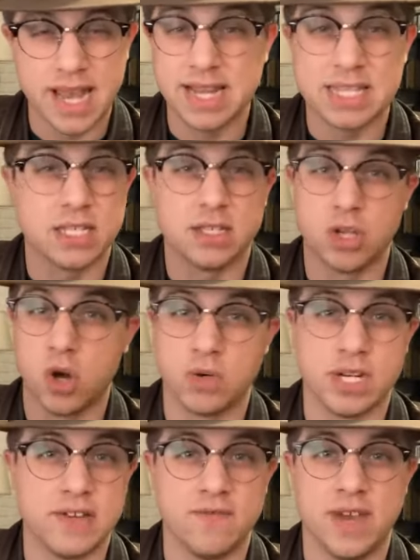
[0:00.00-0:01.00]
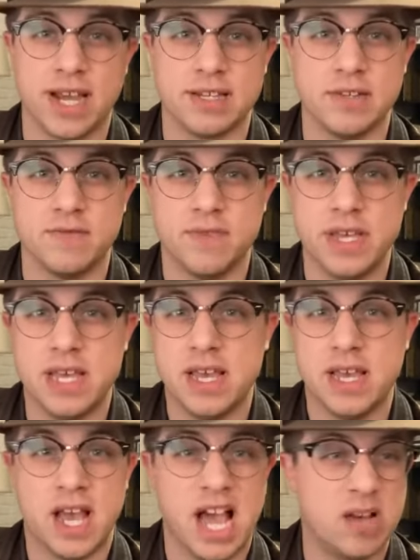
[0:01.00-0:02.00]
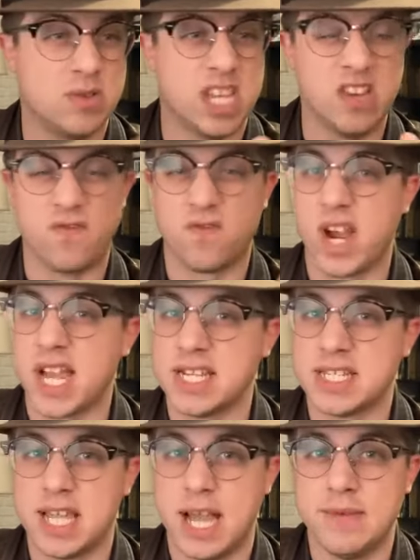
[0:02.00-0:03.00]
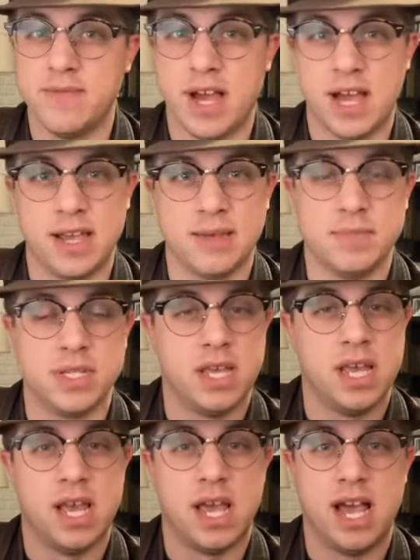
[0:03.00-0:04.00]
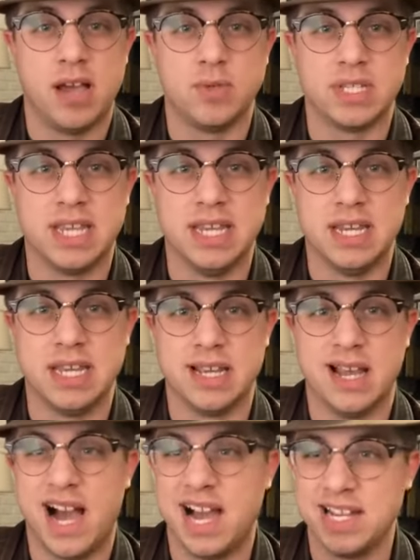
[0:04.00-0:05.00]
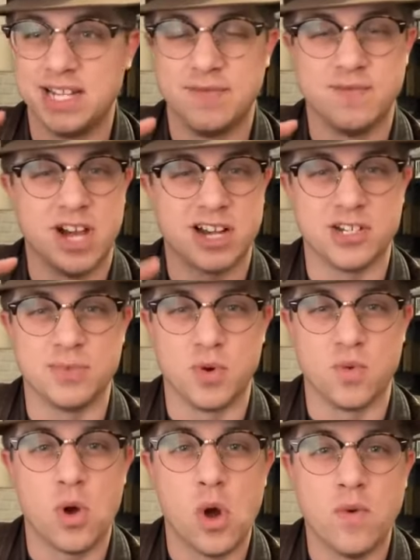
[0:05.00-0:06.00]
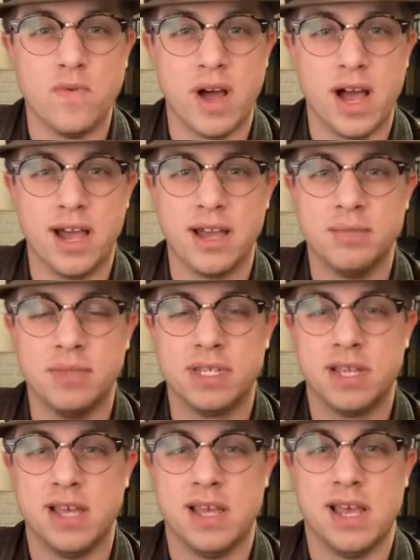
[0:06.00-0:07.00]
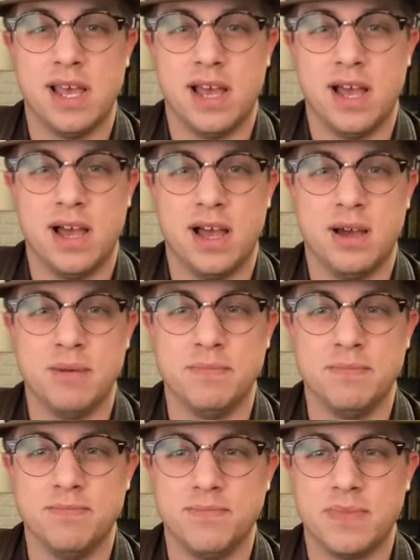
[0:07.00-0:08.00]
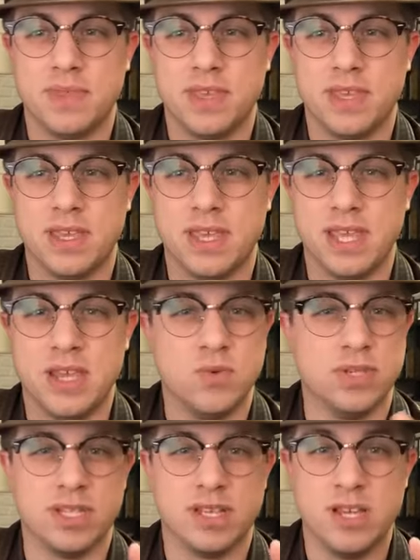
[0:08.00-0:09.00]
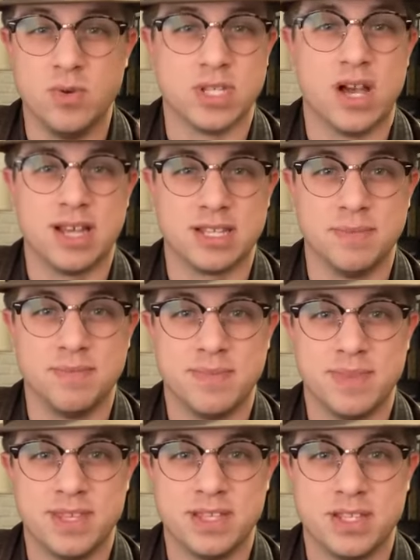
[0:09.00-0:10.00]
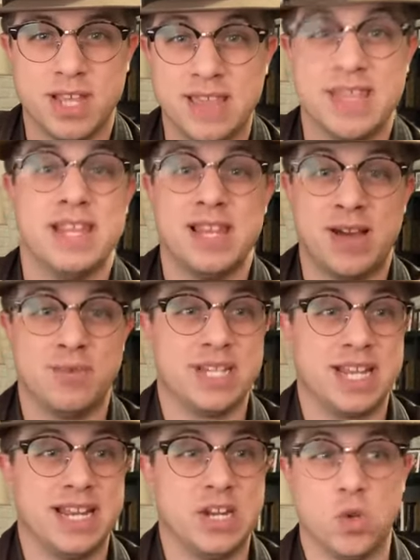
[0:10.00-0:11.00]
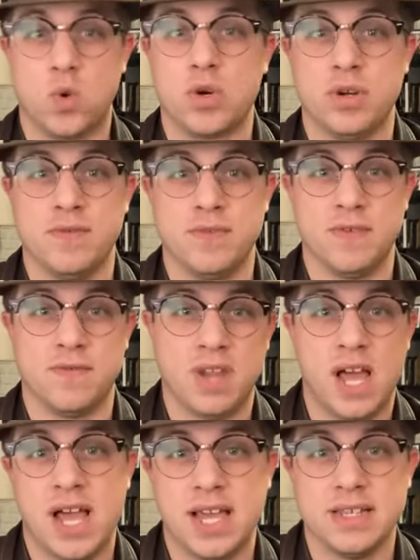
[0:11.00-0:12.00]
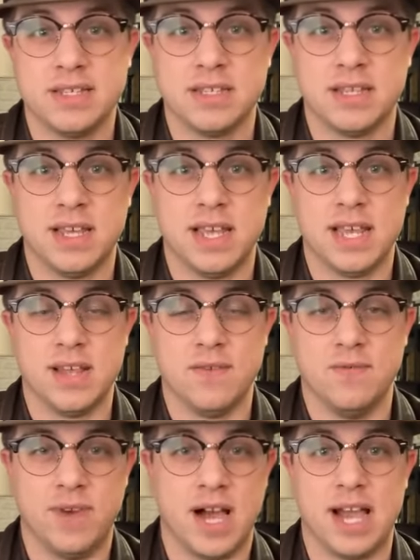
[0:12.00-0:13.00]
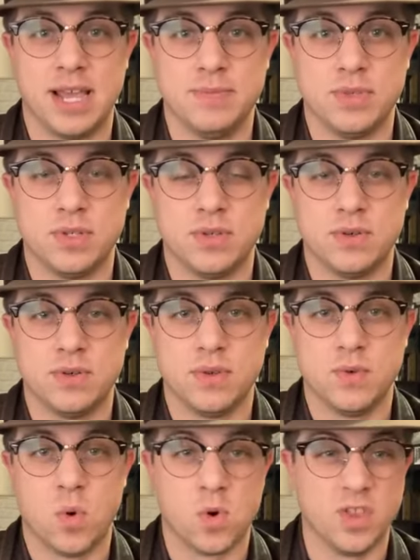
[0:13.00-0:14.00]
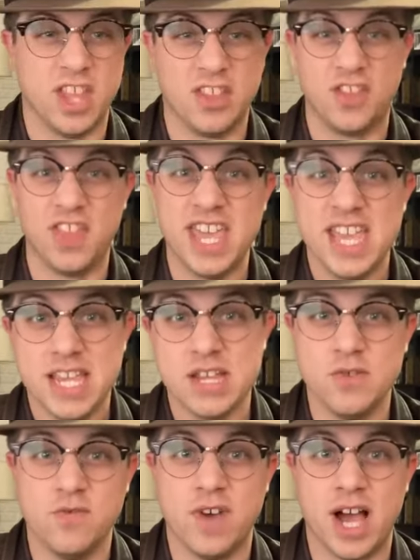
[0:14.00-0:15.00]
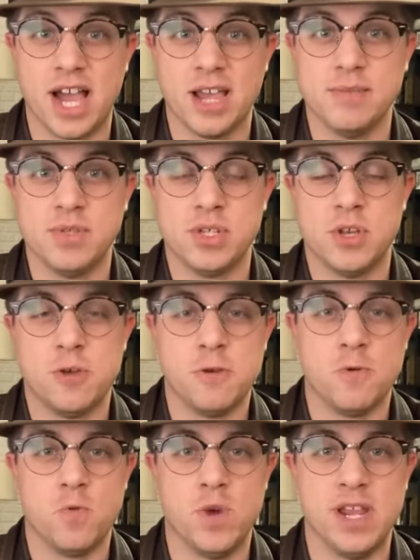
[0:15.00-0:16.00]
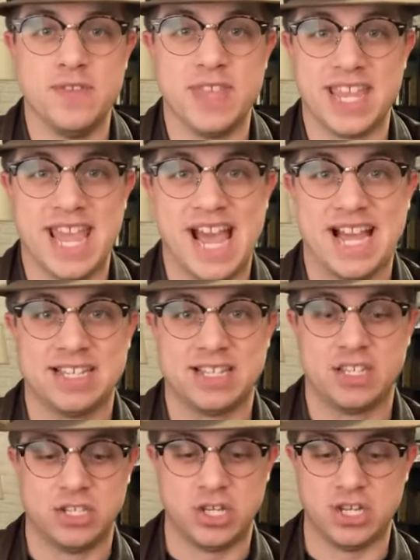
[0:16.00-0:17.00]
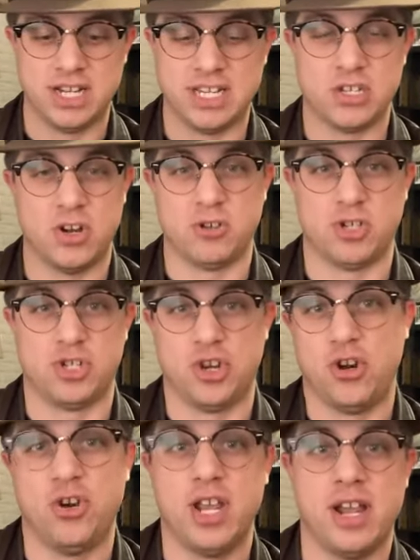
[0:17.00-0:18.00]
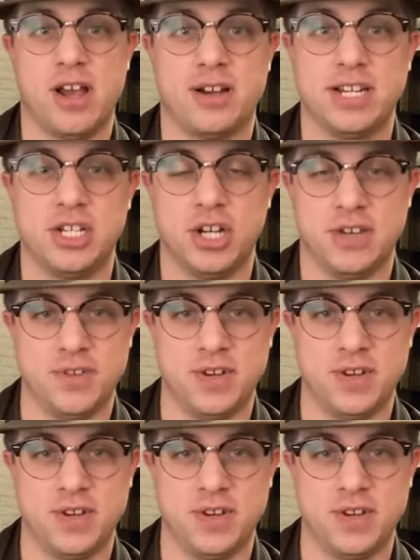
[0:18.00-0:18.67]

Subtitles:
And it's totally effective. I was getting Frankenstein vibes. I was getting Island of Dr. Moreau vibes. It was awesome. And then I was getting Lord of the Flies vibes, or the Thing vibes, when the cast suddenly starts turning on each